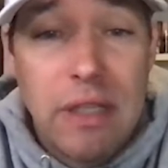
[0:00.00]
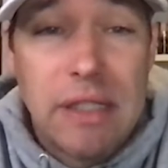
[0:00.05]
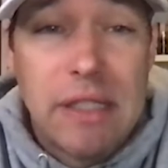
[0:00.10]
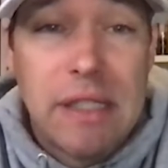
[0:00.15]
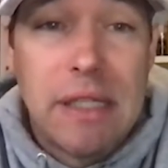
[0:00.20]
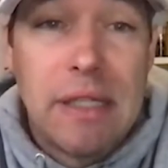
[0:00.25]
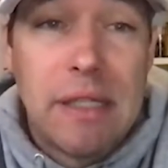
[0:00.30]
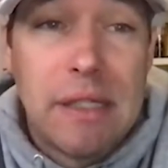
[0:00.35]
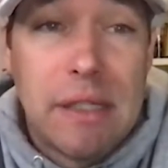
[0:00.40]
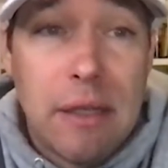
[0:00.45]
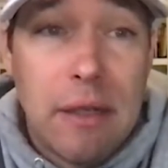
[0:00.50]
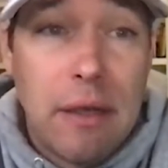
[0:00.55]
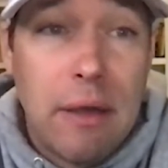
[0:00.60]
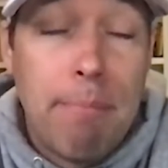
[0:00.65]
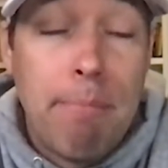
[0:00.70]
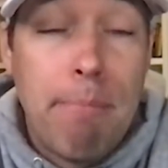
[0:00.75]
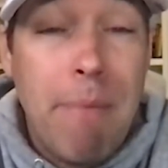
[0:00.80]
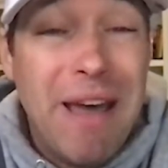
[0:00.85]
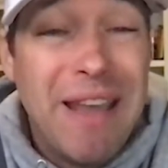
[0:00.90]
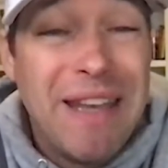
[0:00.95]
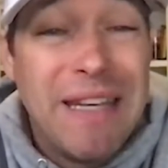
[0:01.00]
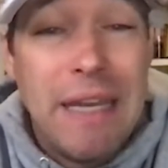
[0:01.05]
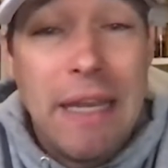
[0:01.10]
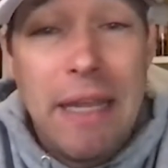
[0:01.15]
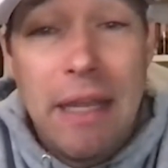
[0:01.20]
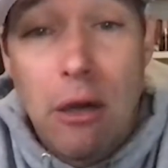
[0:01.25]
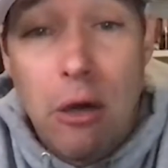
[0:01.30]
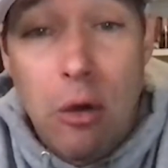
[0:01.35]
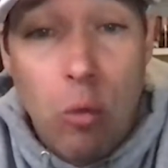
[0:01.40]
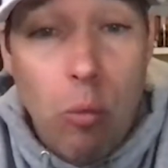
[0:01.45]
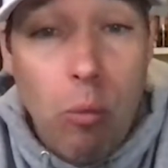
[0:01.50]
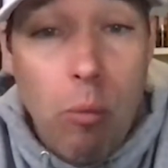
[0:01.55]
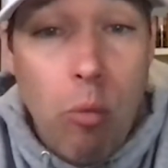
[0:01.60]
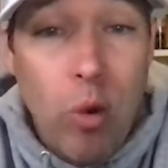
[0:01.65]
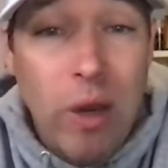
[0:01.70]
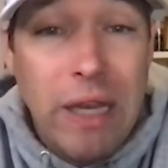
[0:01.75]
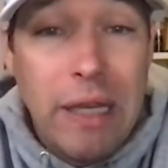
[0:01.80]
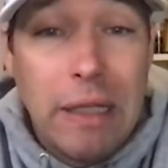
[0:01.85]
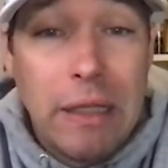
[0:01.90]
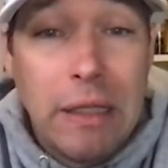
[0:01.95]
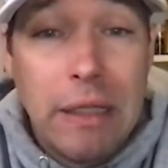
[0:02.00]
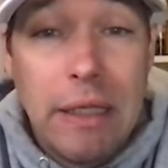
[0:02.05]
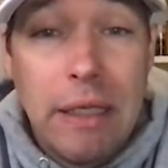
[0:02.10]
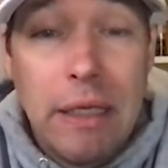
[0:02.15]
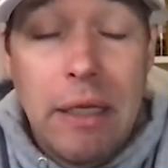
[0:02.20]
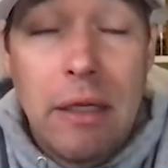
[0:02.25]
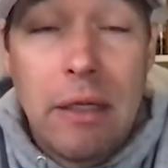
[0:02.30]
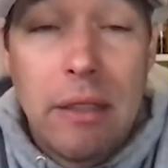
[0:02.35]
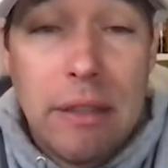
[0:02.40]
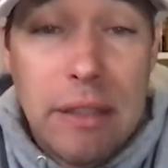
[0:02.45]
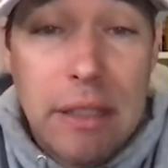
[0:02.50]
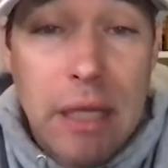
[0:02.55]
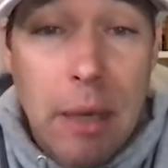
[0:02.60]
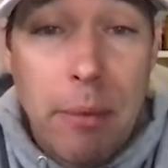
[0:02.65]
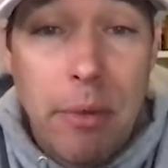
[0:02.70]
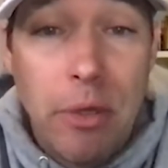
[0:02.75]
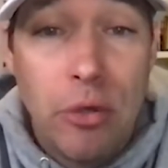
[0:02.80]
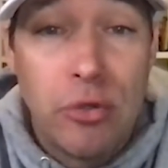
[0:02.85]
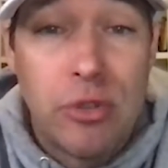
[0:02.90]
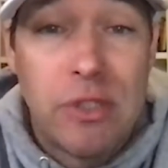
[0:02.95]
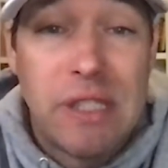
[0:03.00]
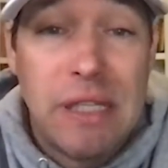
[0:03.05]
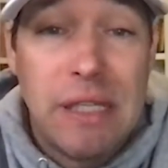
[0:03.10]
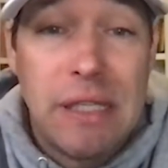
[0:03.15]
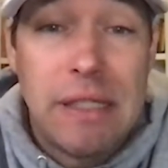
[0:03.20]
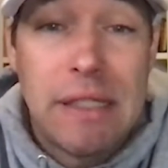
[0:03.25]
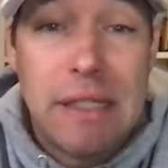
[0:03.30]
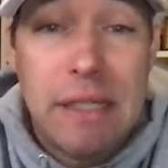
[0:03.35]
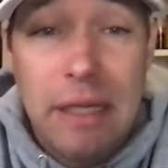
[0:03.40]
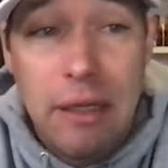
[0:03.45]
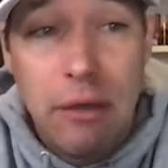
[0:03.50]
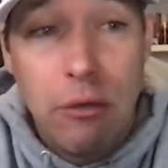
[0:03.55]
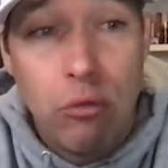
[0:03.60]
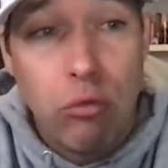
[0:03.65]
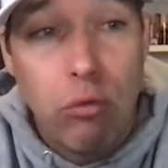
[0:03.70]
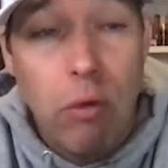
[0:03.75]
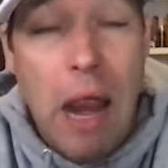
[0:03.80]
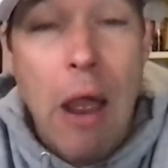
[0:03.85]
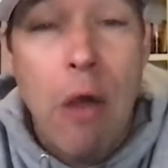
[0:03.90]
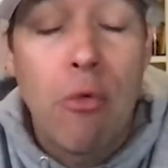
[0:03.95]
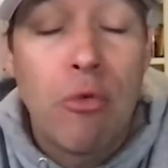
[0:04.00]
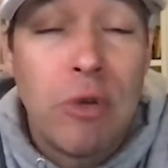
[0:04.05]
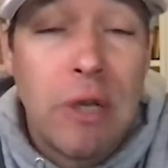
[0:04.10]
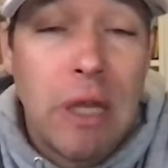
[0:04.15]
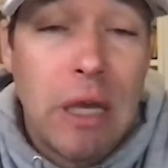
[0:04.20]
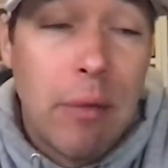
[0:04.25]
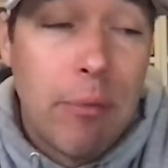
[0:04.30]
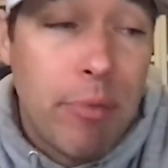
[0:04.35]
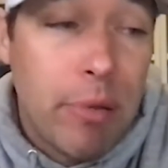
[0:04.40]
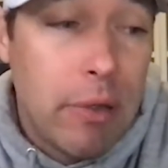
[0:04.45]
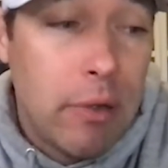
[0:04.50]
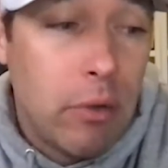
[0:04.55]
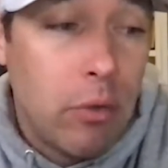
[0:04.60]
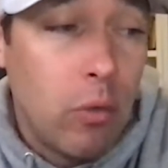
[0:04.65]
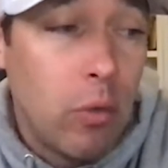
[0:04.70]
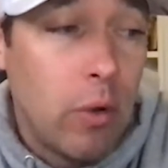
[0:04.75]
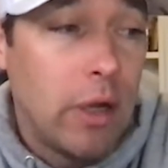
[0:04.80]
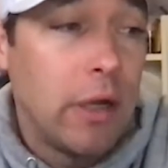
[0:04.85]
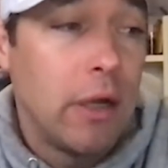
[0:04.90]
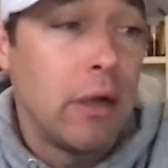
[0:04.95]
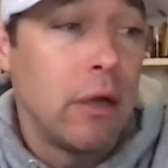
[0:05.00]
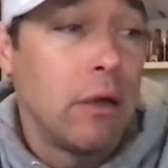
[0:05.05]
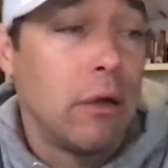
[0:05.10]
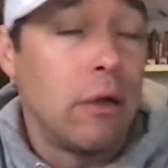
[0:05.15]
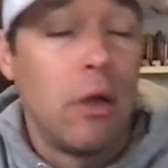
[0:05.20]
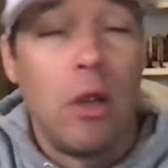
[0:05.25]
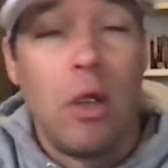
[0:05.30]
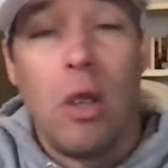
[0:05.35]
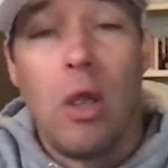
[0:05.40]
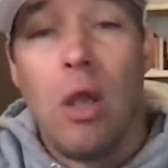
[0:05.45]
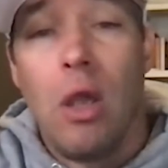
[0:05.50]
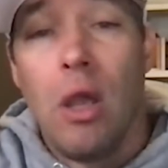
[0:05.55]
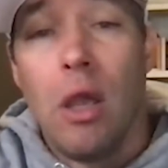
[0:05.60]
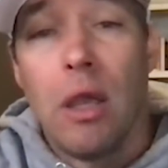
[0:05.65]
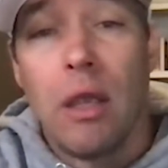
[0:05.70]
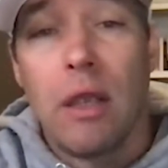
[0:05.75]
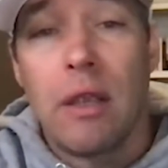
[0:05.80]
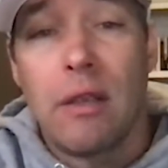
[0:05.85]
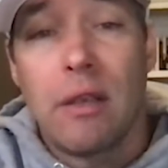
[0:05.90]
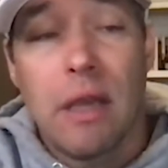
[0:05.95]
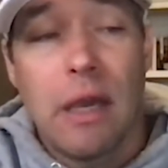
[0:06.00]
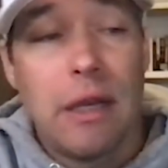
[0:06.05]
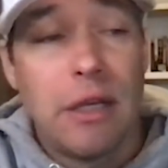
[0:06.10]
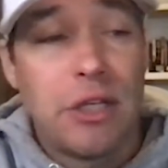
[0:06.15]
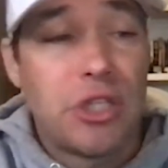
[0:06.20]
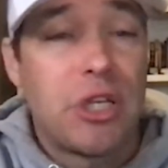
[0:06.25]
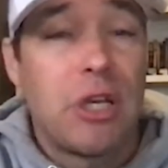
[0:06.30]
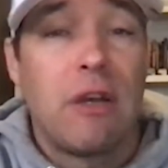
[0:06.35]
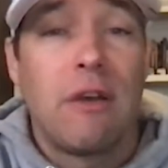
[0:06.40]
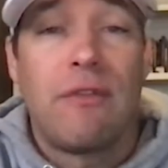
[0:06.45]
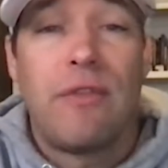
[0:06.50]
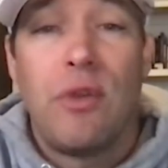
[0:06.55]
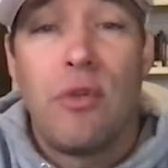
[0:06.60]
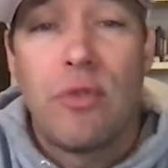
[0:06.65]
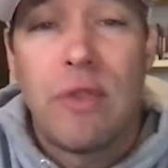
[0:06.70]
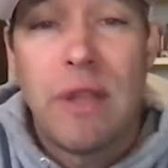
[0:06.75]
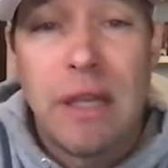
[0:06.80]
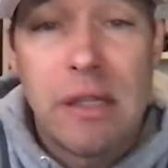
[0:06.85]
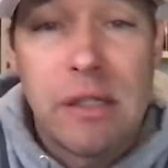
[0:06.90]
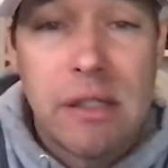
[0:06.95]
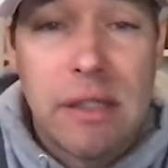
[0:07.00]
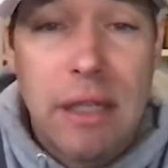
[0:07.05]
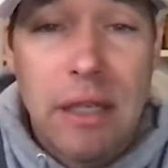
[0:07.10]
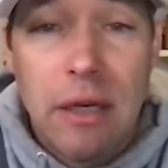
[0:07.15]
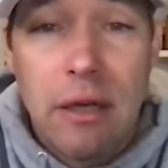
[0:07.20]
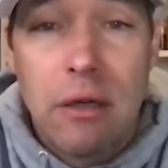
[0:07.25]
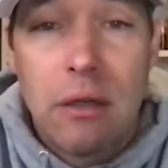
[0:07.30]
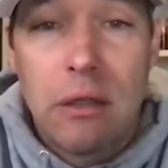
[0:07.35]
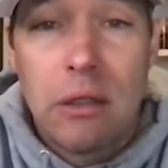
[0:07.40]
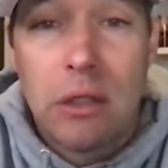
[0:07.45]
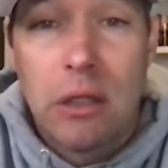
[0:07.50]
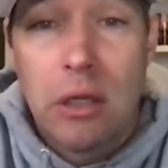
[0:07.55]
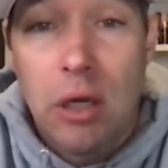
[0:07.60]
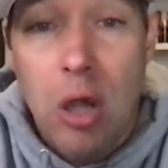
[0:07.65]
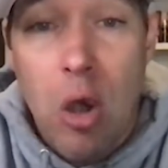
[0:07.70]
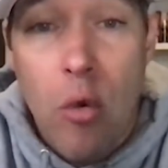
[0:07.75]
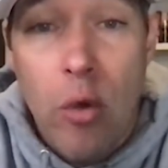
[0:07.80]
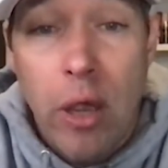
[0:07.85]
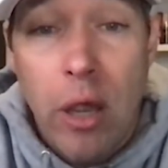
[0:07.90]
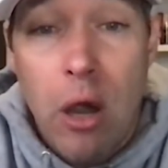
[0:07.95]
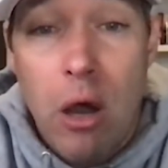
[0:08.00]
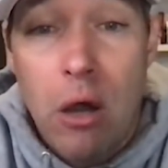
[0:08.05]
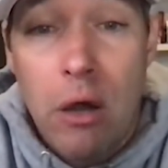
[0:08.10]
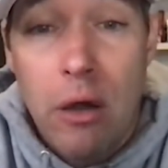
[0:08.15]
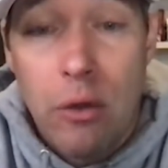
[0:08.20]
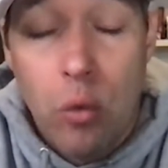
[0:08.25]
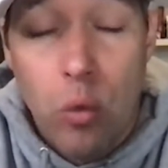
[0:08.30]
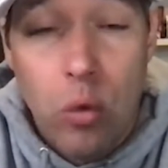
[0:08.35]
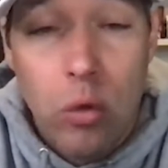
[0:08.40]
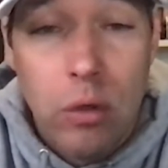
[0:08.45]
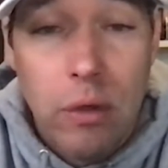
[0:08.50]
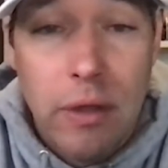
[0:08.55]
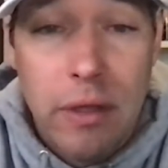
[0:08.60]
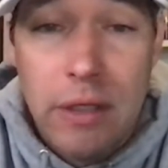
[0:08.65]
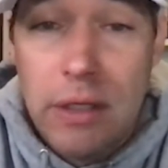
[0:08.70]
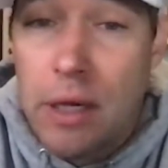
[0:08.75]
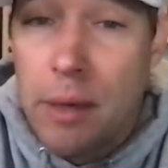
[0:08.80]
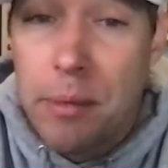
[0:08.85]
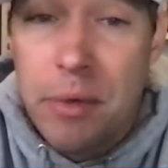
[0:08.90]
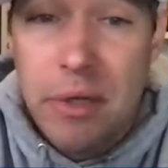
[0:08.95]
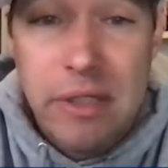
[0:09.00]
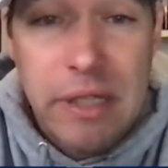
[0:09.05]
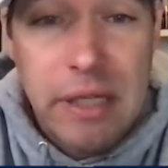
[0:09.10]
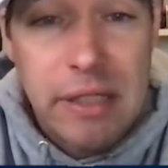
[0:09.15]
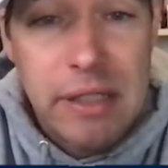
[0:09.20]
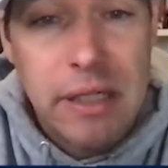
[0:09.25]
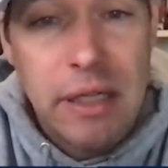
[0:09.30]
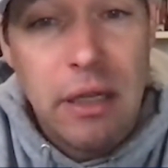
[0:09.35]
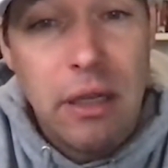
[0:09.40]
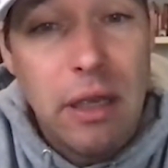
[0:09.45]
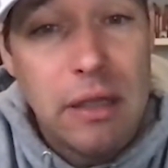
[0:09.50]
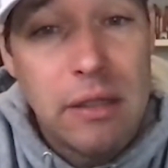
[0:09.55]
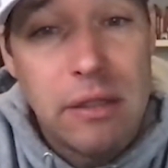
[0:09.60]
This is Monday, our weekly WCC roundup, where we kind of share a few things that are going on in the world of the WCC.